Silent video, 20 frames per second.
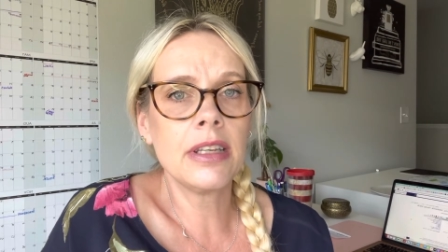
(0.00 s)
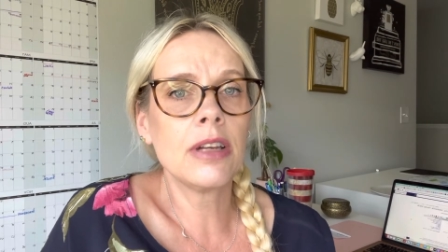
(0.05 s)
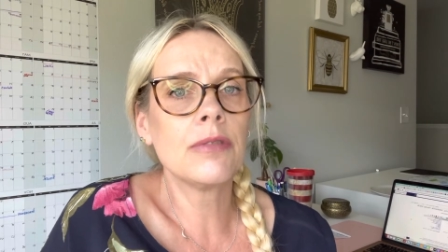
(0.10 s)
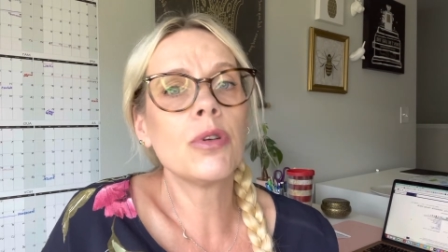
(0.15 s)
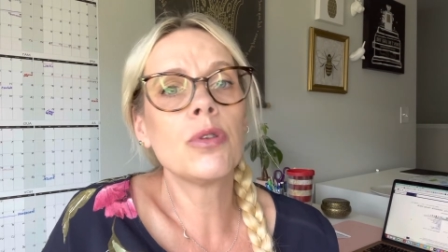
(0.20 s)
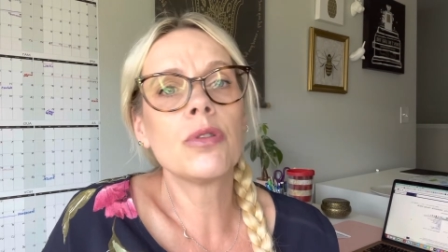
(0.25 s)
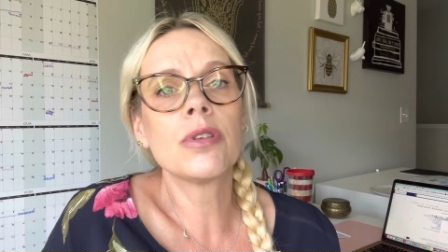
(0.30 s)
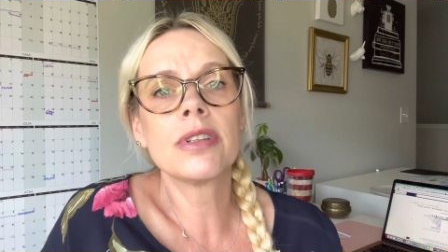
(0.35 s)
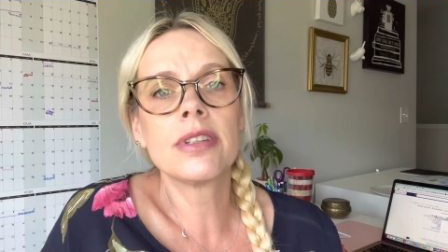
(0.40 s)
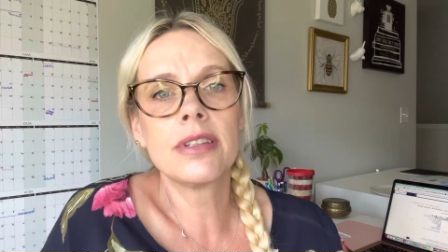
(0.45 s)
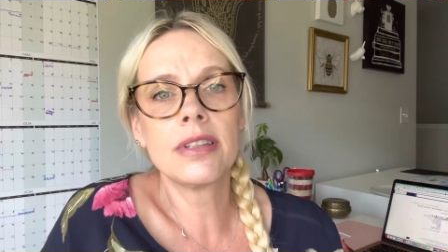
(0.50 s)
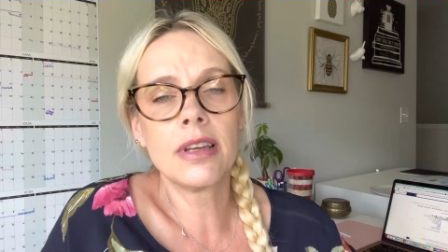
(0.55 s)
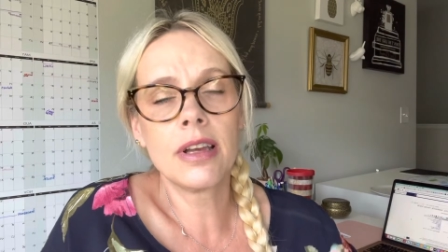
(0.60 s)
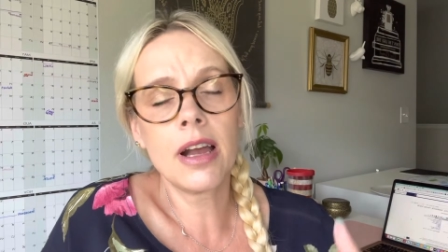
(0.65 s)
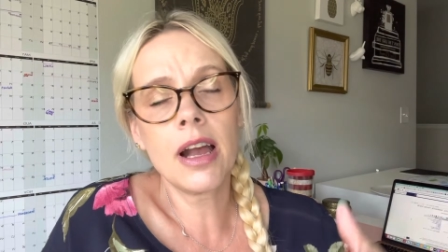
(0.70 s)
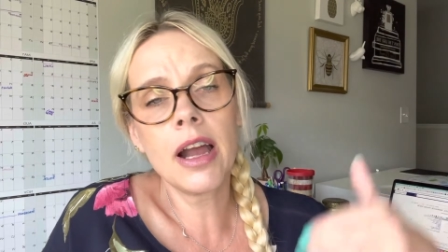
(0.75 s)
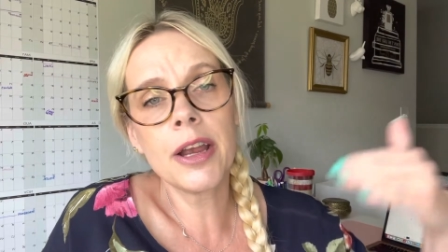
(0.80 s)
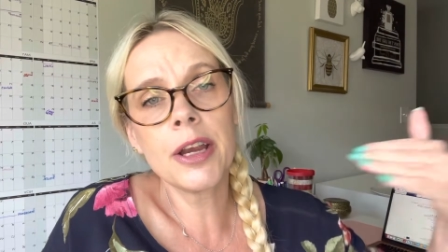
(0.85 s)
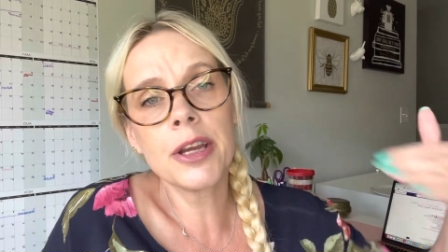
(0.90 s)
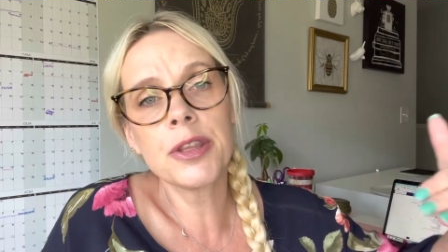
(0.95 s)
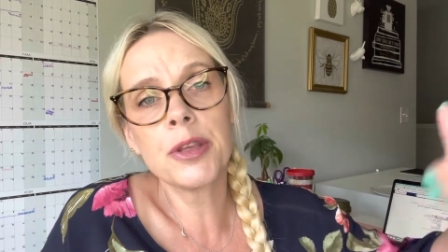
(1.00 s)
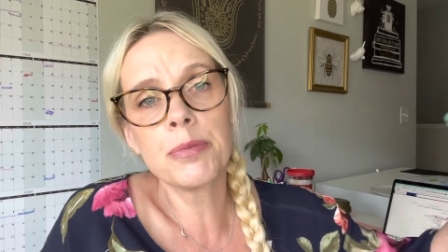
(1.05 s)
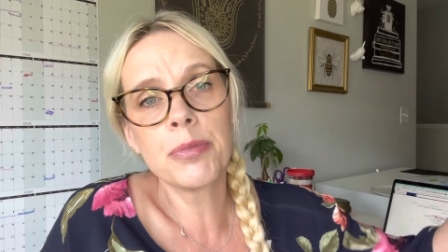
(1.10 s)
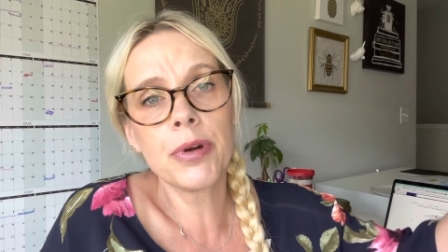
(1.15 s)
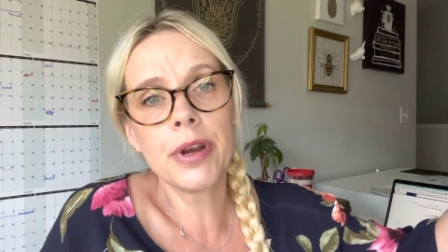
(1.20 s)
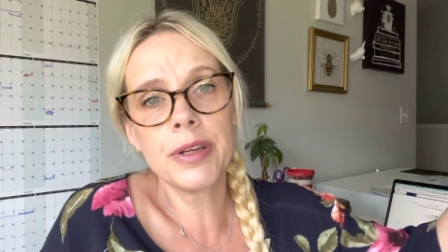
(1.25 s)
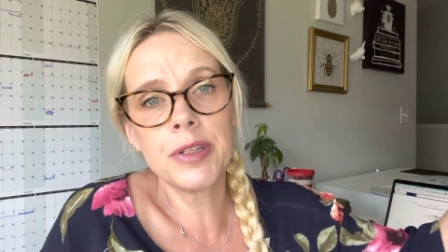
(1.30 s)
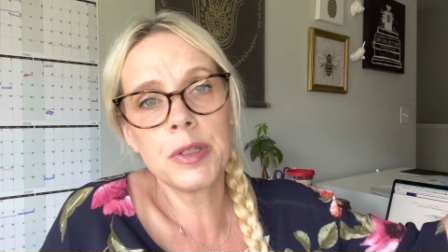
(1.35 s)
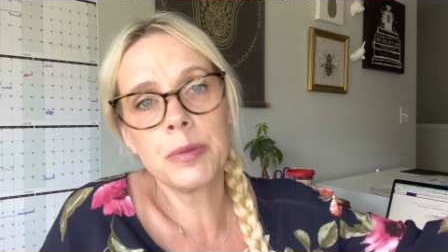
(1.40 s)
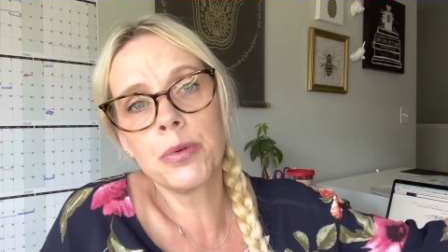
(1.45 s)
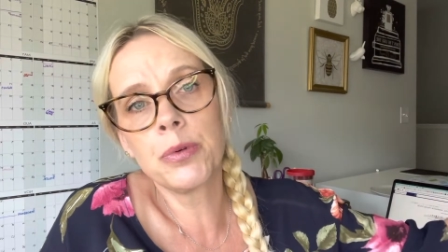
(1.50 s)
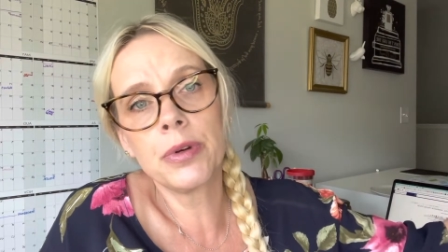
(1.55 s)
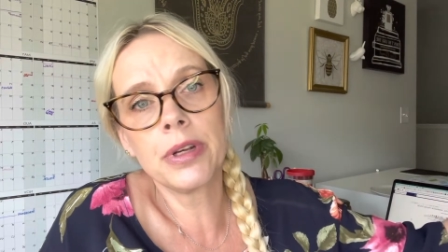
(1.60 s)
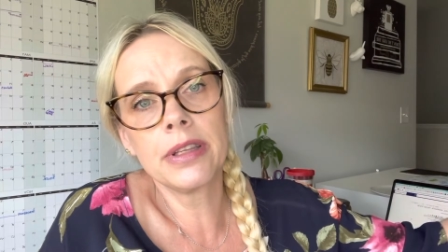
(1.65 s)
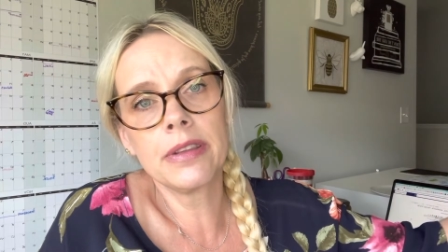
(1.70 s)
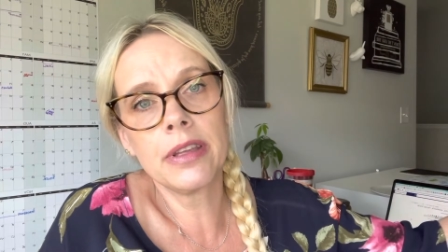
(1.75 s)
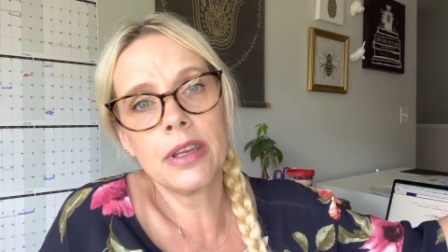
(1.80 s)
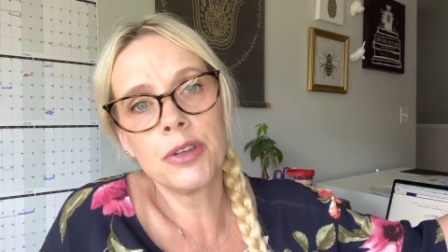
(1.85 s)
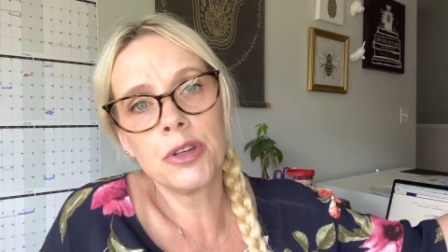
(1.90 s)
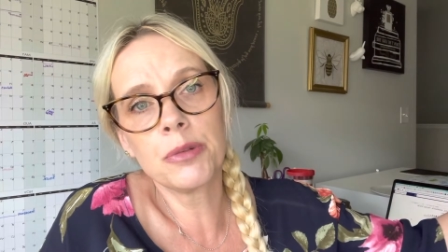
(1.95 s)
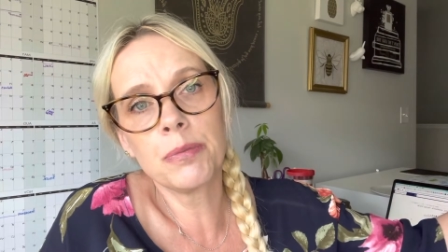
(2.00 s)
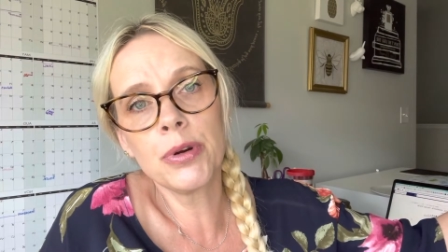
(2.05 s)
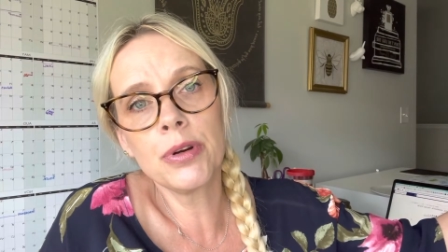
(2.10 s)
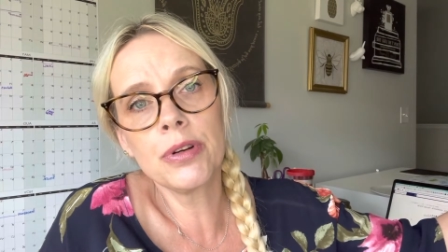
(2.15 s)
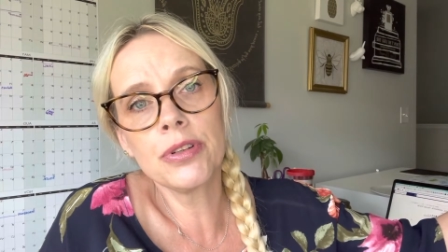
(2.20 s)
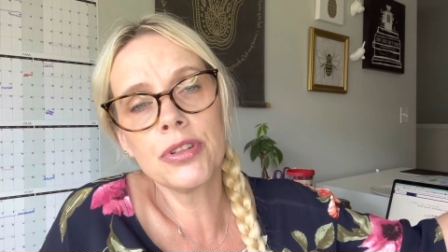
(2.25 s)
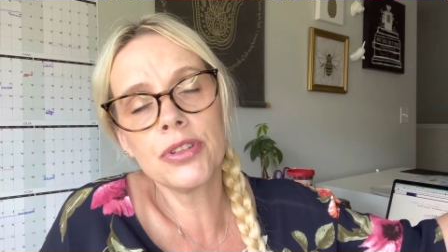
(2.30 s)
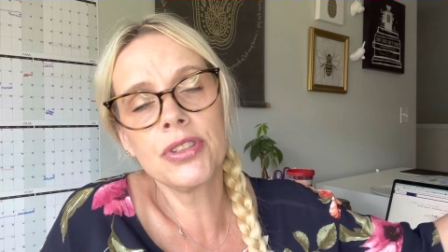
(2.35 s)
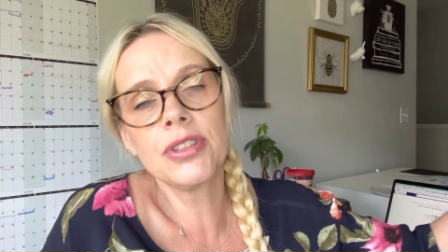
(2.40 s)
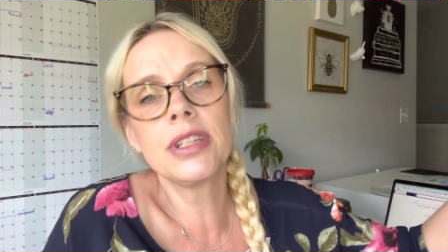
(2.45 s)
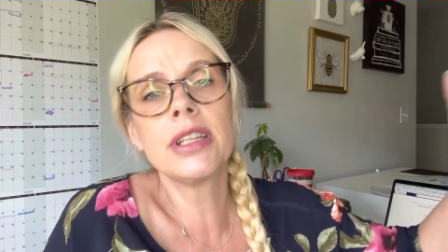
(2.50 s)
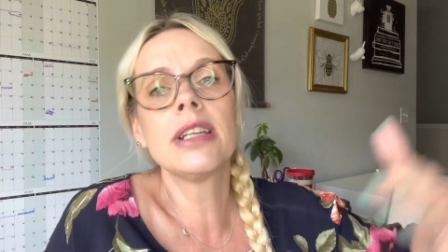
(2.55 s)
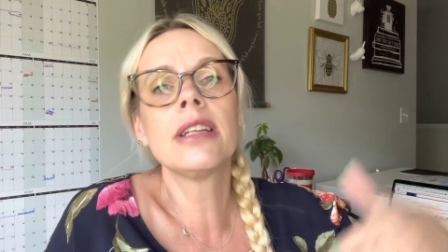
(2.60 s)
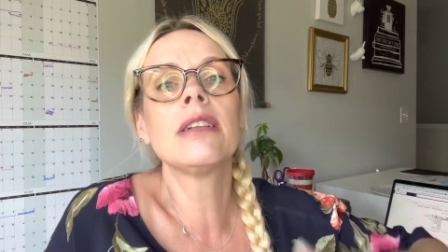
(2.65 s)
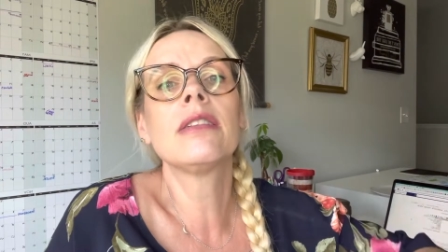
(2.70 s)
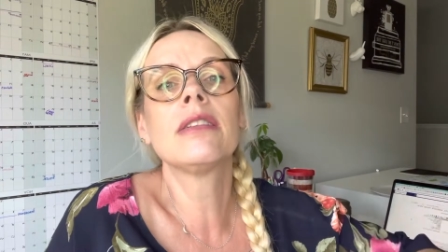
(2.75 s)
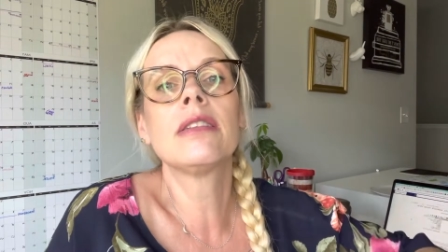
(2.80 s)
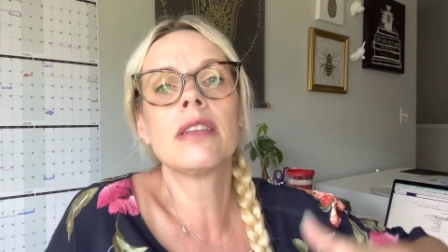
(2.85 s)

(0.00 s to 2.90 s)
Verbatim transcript: Of course, the higher the price point that you're purchasing,